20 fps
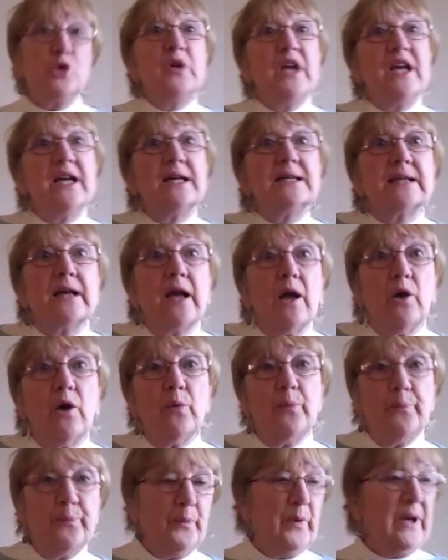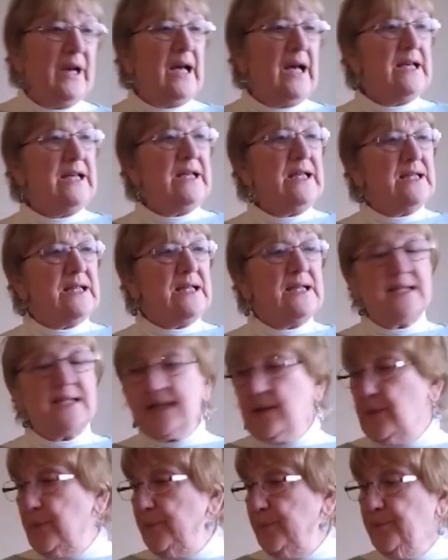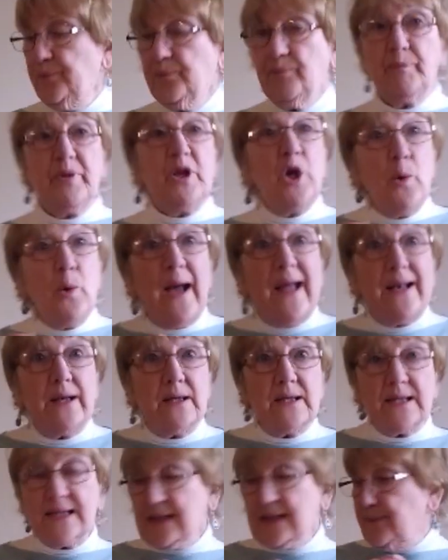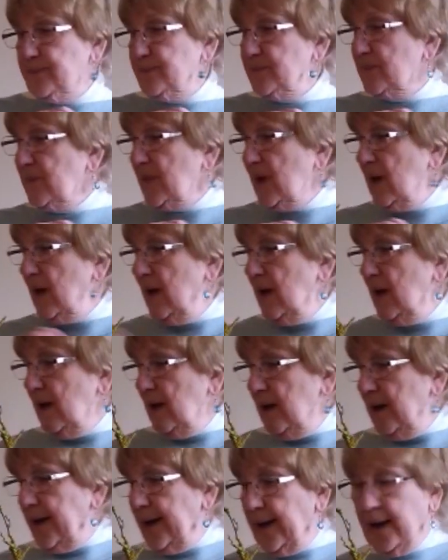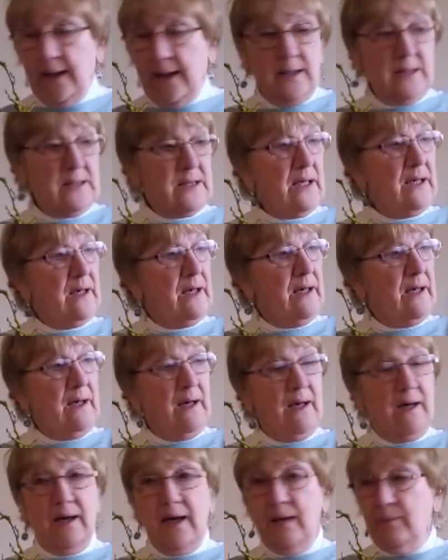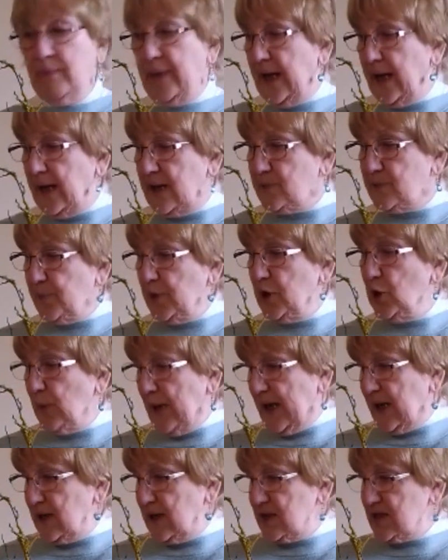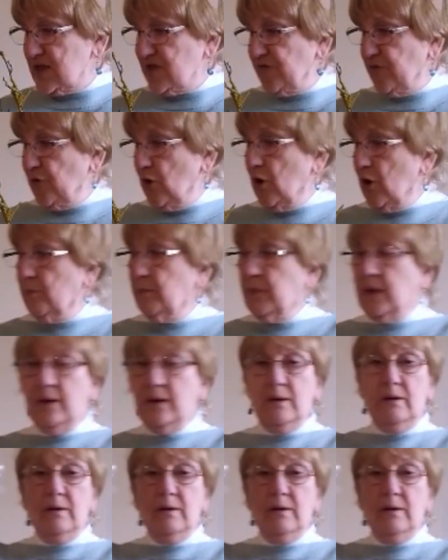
2 years ago when I needed some pew ends, and I made pew ends from